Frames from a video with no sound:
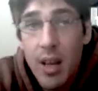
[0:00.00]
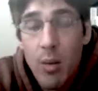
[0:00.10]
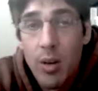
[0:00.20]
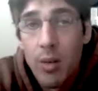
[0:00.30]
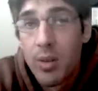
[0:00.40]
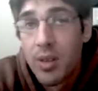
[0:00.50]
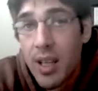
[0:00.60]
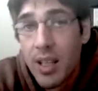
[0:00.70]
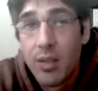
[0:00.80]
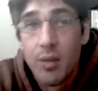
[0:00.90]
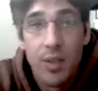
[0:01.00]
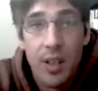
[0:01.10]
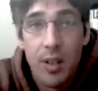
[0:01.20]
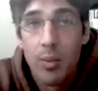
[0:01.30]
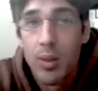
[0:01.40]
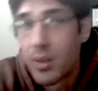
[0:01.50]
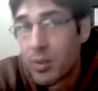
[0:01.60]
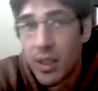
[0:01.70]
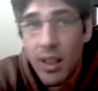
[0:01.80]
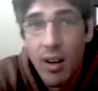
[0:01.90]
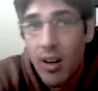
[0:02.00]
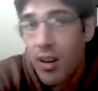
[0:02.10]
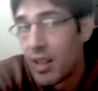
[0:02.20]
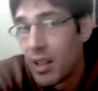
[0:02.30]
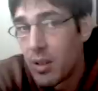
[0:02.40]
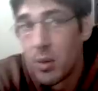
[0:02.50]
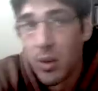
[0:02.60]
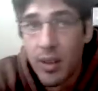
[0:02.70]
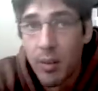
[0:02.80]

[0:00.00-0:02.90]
where you're pretending two fingerprints really are equal.